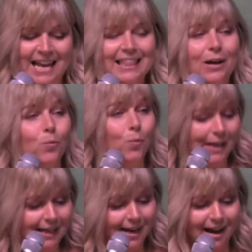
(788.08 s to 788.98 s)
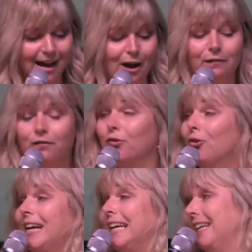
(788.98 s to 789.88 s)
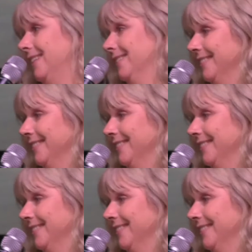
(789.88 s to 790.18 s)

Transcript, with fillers: That we are free.